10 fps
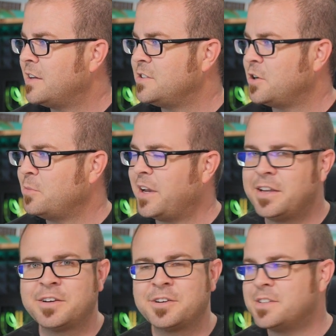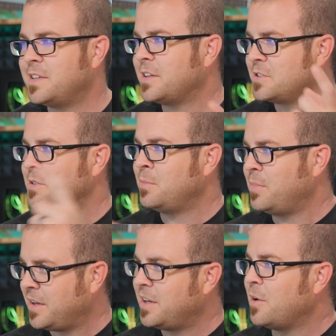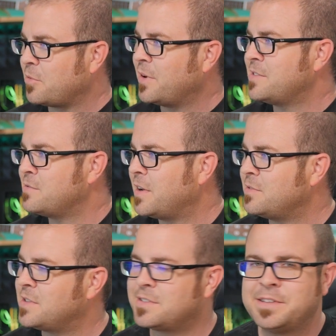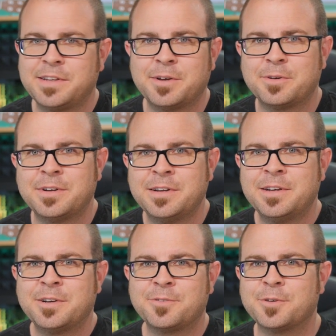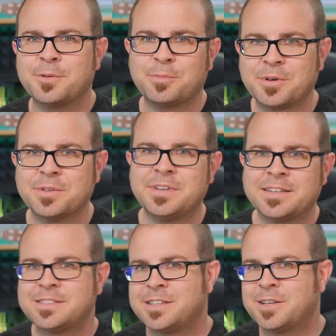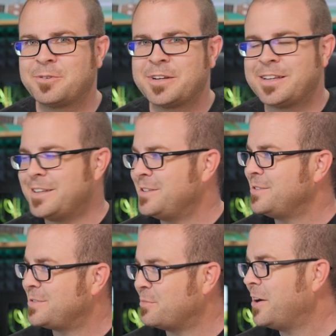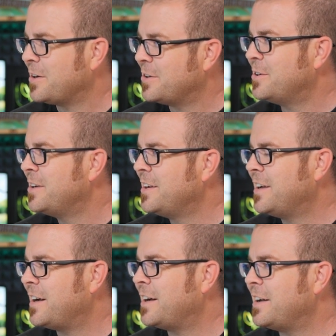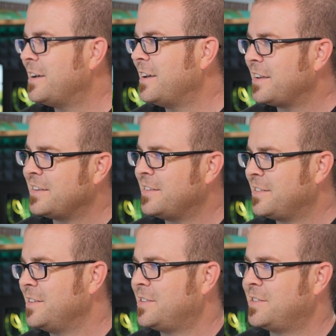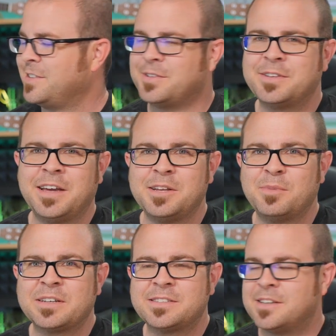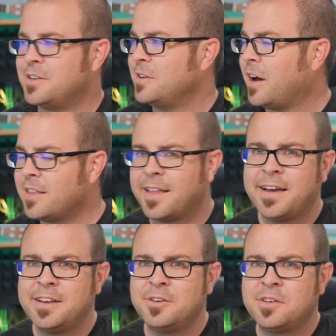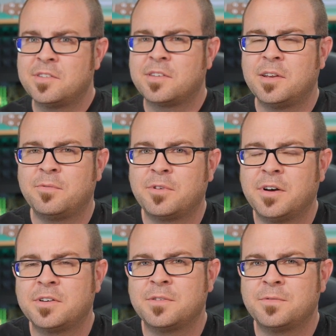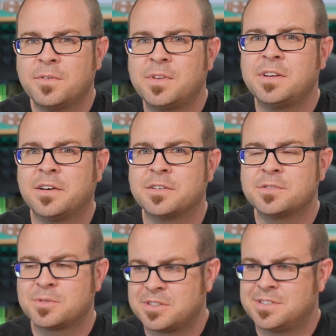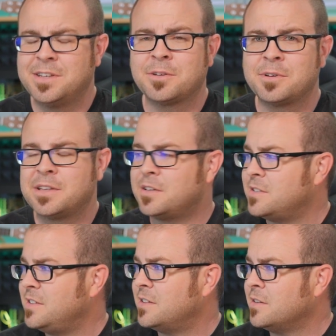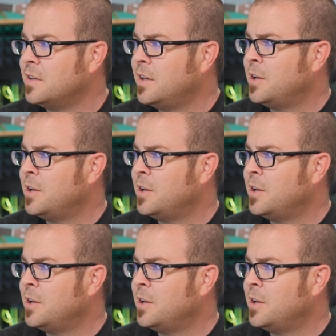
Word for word: Joe, my editor, is actually picking up a Ryzen 5 1600 for the build testing that we're gonna do tomorrow. And it's only $80 there. Online, you can get them for $115, which is still a really good deal.